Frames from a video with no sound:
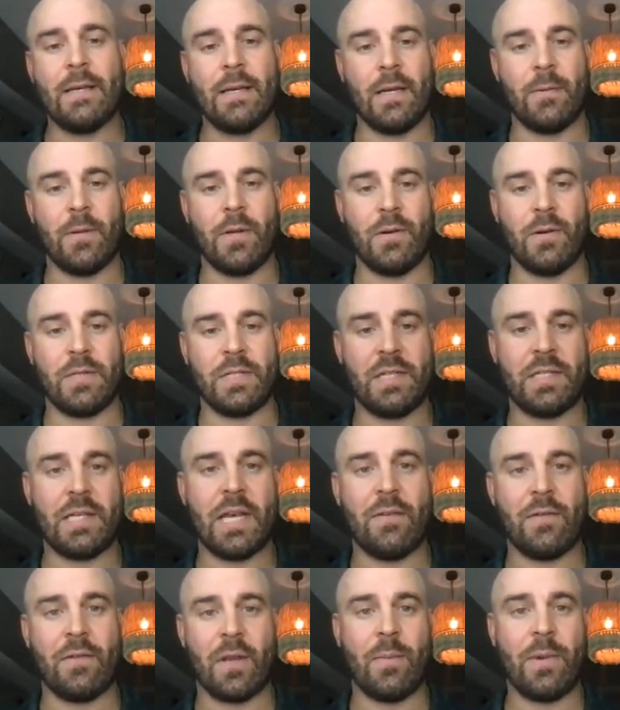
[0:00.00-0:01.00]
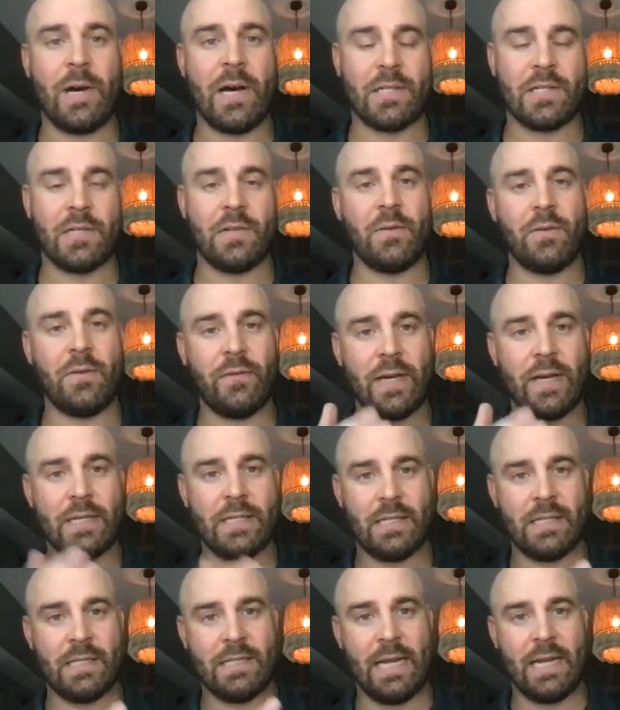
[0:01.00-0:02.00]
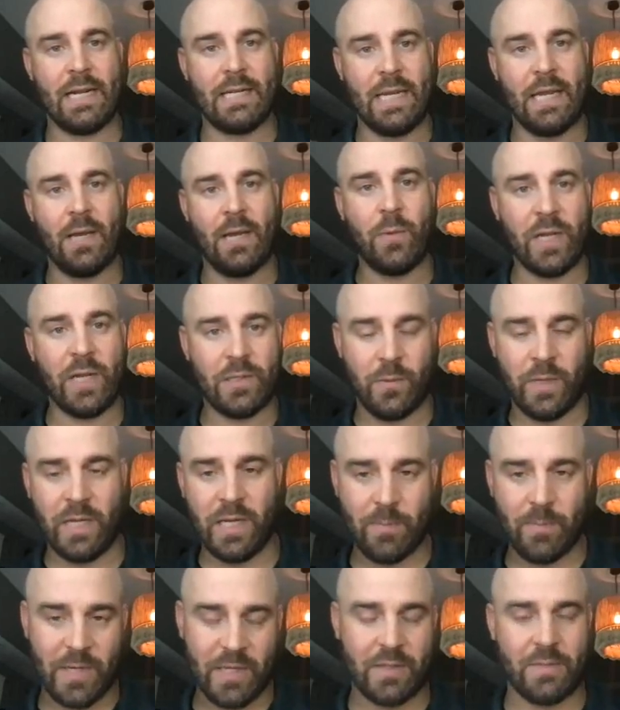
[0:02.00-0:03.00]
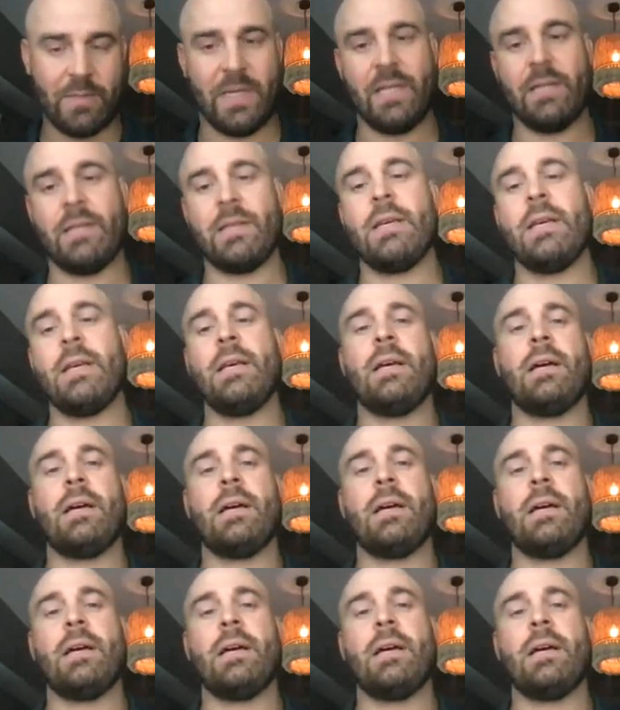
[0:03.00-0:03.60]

Is this having a positive effect day to day, week to week, month to month,